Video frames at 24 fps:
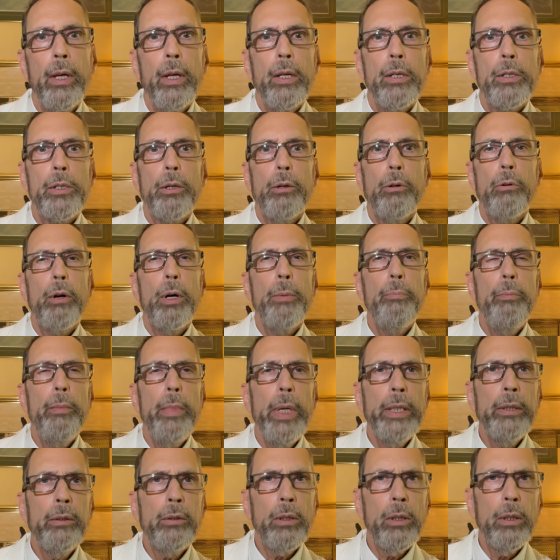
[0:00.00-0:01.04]
So a
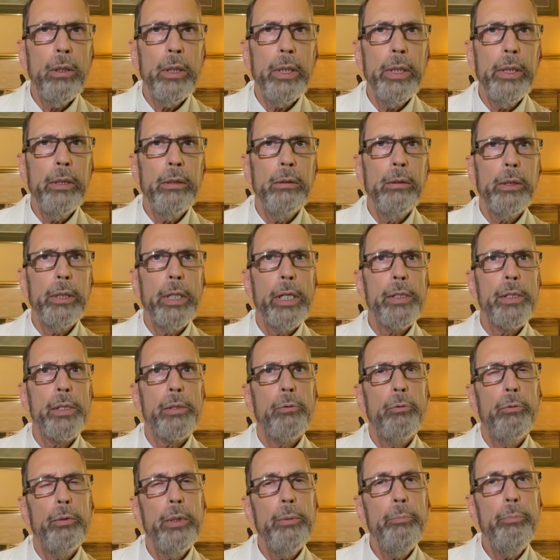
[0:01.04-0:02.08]
mental illness
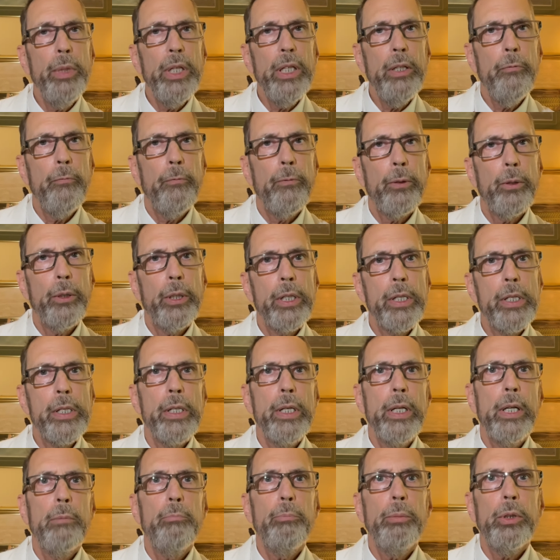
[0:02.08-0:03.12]
would be, for
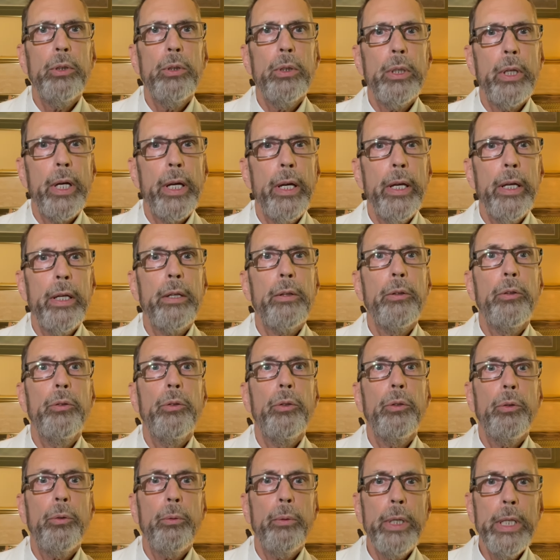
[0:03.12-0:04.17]
example,
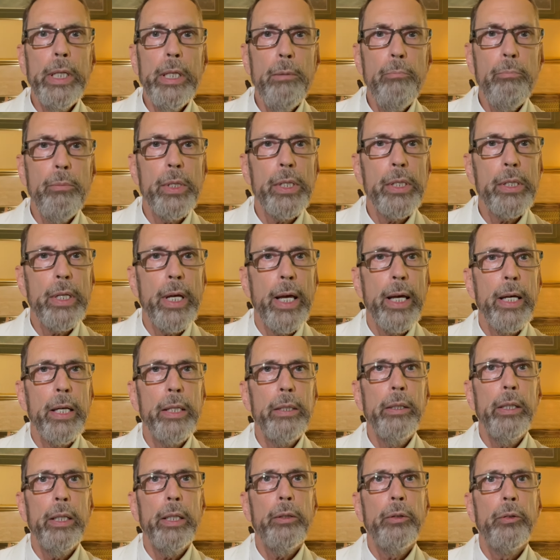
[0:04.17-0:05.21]
extreme
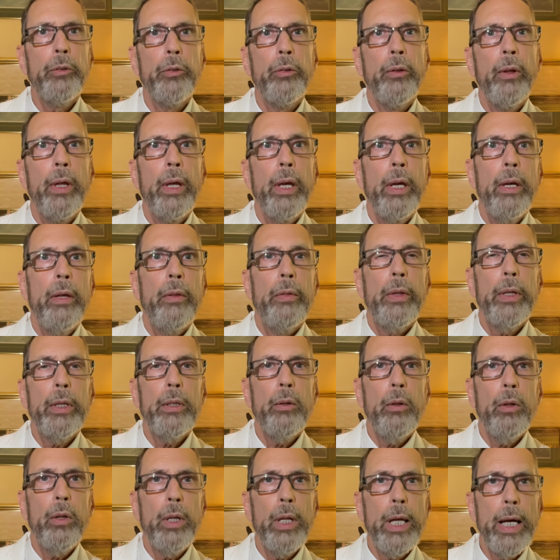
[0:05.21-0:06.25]
sadness
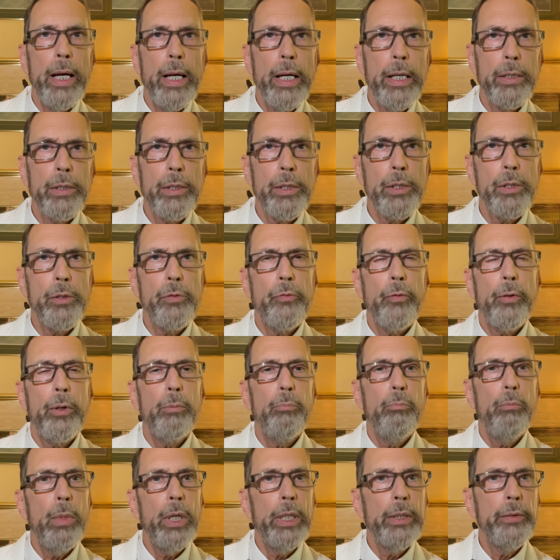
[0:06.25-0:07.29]
that lasts for
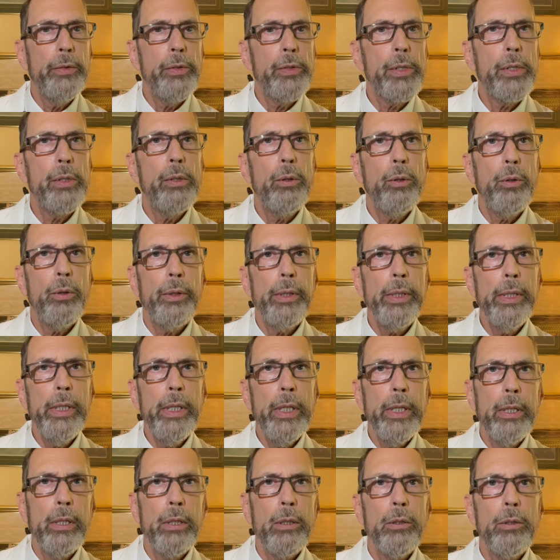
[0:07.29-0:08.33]
months or
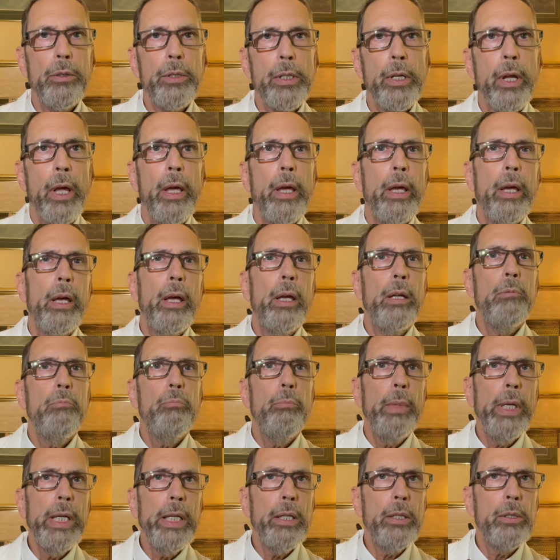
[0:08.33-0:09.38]
years and
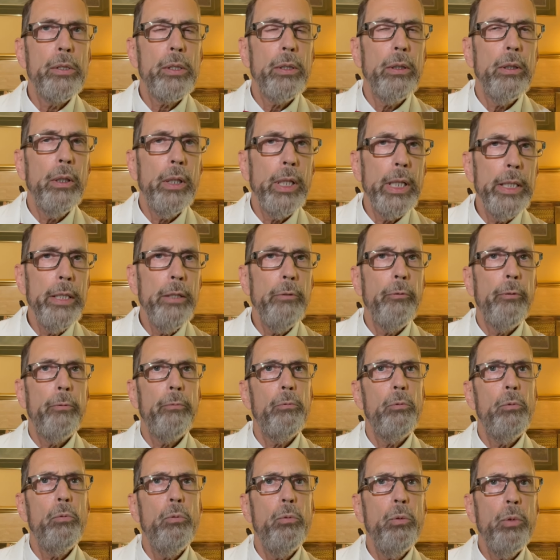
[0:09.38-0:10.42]
makes life
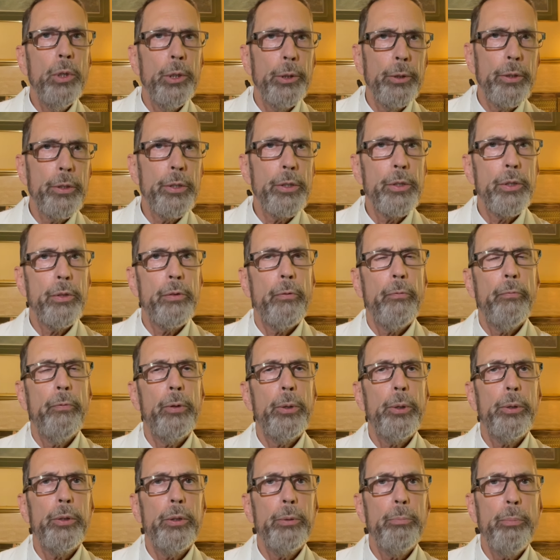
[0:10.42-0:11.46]
worse
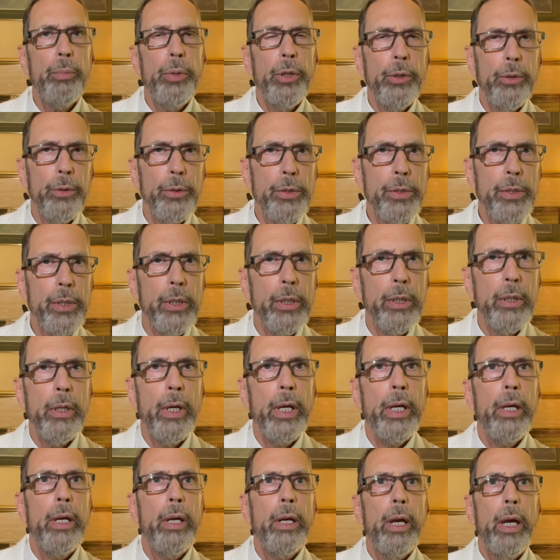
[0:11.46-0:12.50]
for the person
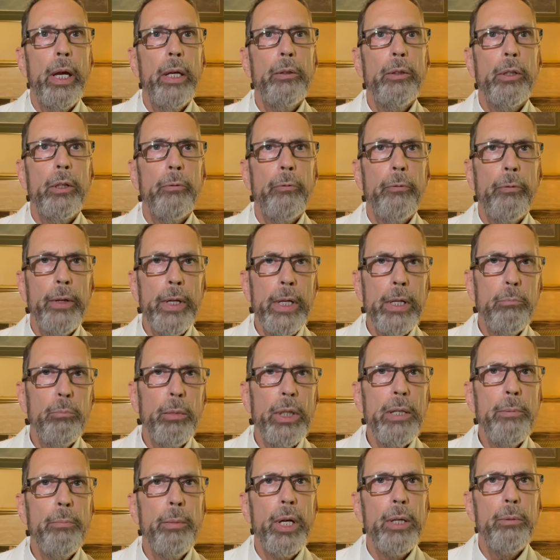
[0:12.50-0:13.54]
and their
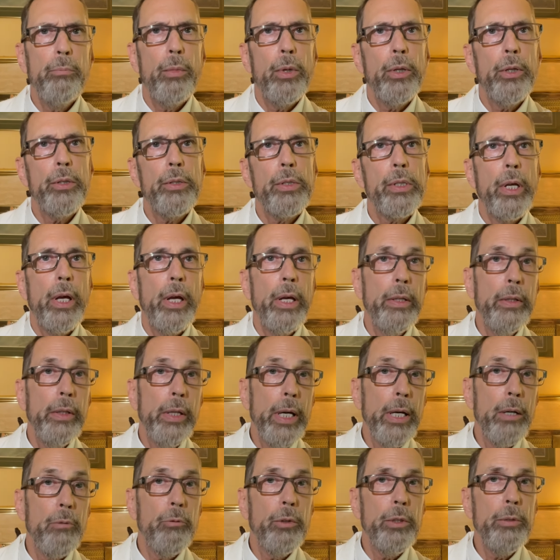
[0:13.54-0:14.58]
family members, and
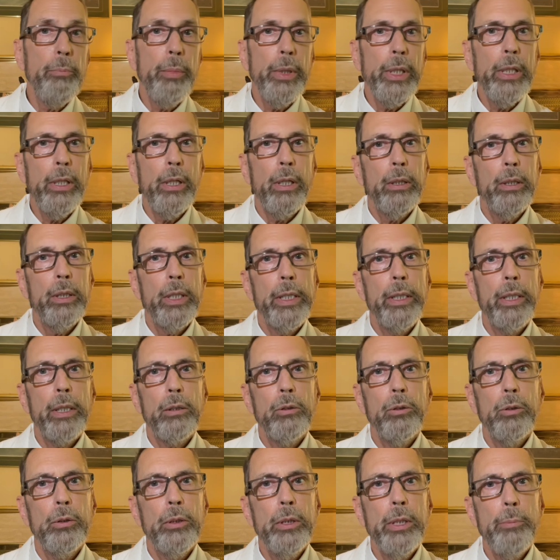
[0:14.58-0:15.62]
that would be
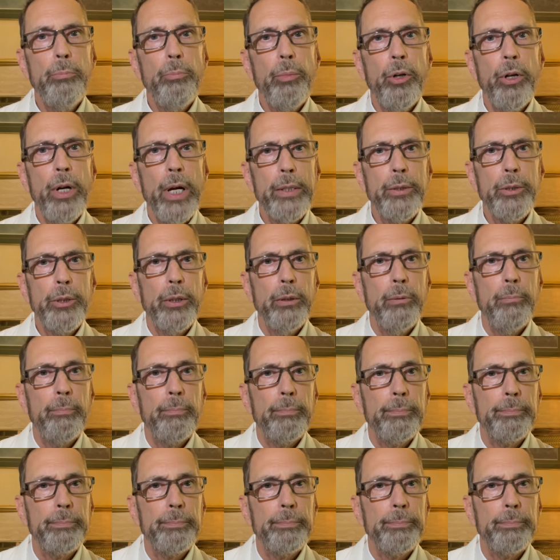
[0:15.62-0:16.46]
clinical depression.